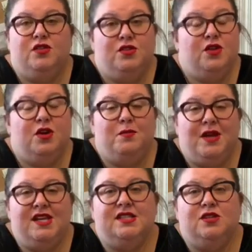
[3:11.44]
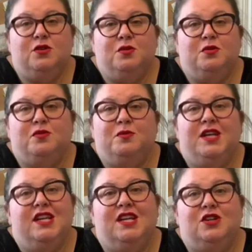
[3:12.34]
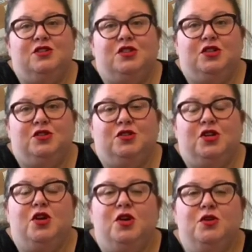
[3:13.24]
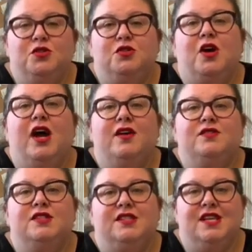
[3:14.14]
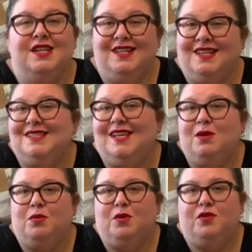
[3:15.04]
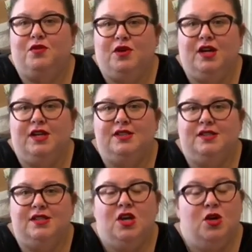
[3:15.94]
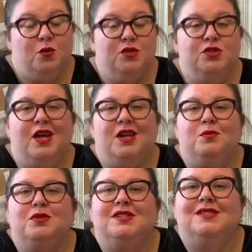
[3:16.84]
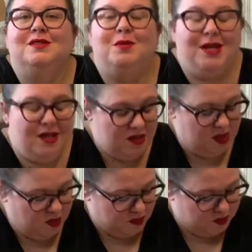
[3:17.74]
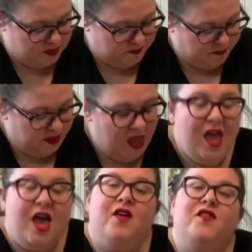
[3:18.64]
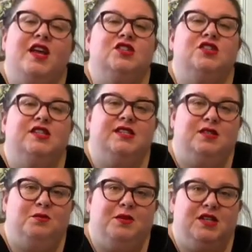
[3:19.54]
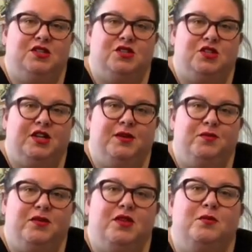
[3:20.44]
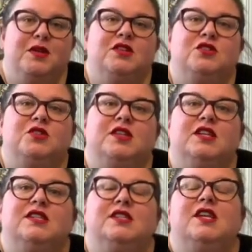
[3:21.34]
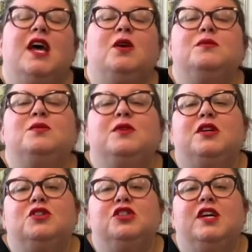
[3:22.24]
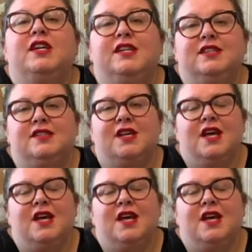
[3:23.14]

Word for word: the amazing group of men in our church who strive to set an example for us. Would you like to participate in those? Evangelism ministry, the ministry that helps with our shut ins,